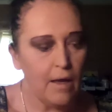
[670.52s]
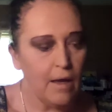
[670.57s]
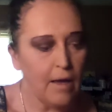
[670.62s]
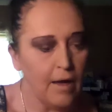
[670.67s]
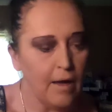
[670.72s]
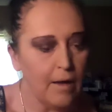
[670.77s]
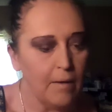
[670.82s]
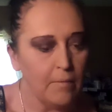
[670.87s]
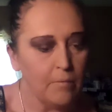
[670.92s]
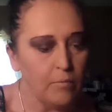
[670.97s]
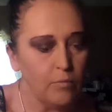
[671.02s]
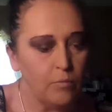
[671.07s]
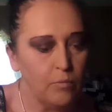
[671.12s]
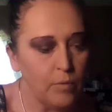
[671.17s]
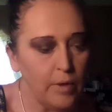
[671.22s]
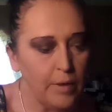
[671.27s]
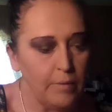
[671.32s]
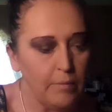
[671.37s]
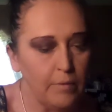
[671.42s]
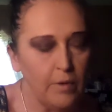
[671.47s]
Um,
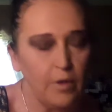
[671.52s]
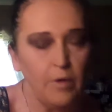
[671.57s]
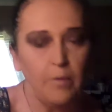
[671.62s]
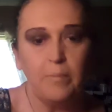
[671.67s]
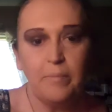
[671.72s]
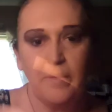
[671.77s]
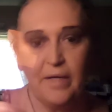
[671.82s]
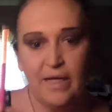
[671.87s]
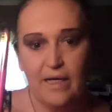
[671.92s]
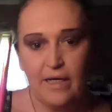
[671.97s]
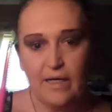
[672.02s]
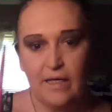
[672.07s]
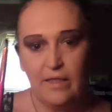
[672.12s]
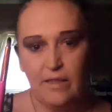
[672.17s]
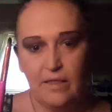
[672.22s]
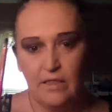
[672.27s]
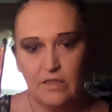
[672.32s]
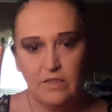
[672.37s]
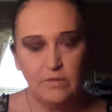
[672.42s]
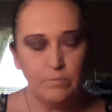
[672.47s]
we will pick
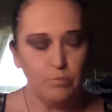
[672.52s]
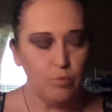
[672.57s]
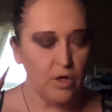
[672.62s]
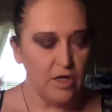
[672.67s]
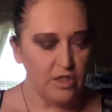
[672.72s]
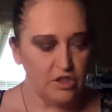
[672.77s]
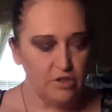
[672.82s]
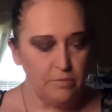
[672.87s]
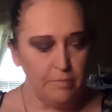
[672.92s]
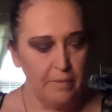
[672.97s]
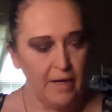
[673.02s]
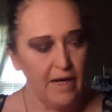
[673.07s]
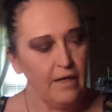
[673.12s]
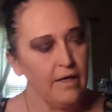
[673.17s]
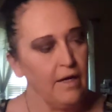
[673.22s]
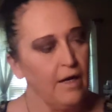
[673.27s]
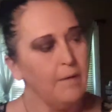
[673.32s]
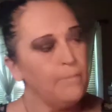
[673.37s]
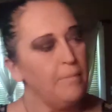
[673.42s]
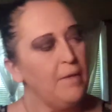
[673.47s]
this brush
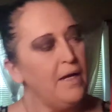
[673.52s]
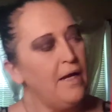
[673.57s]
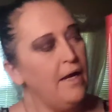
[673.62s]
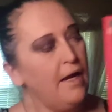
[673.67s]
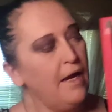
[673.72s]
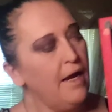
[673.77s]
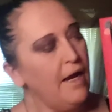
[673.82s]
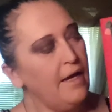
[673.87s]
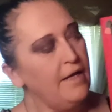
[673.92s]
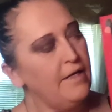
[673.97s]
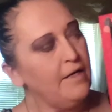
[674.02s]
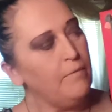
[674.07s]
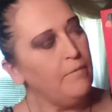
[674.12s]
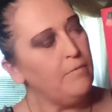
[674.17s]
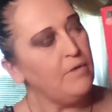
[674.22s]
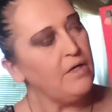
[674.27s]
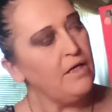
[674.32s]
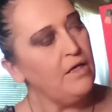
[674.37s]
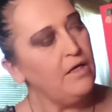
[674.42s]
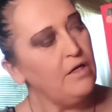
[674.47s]
back up and now
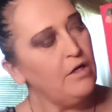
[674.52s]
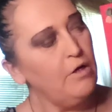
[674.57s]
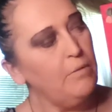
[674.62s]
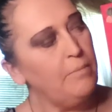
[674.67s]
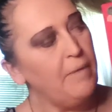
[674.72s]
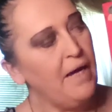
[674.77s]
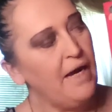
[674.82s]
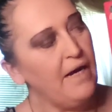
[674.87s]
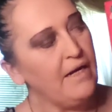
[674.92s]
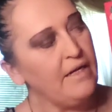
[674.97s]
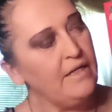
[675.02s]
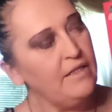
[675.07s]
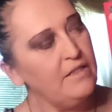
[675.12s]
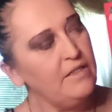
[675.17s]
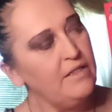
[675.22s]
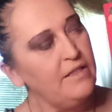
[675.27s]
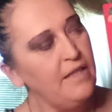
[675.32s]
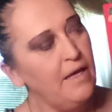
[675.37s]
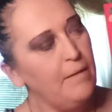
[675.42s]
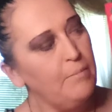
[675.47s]
we're going to go back
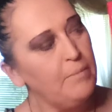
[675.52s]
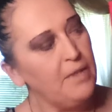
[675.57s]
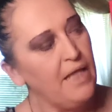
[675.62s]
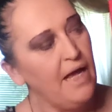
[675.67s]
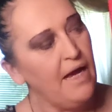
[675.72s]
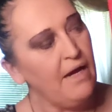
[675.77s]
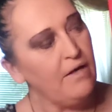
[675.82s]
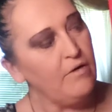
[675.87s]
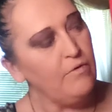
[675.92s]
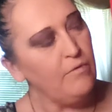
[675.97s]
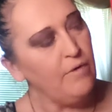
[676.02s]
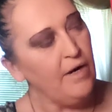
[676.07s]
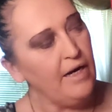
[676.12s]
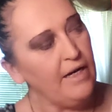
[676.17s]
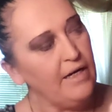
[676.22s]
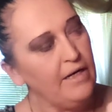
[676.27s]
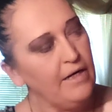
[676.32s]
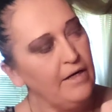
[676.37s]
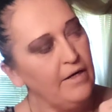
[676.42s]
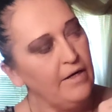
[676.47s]
into that black
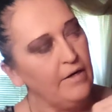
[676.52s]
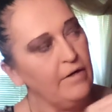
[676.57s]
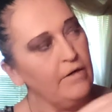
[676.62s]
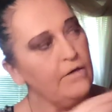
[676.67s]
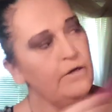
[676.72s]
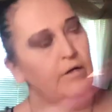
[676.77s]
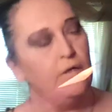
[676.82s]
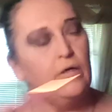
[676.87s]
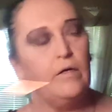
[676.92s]
right here.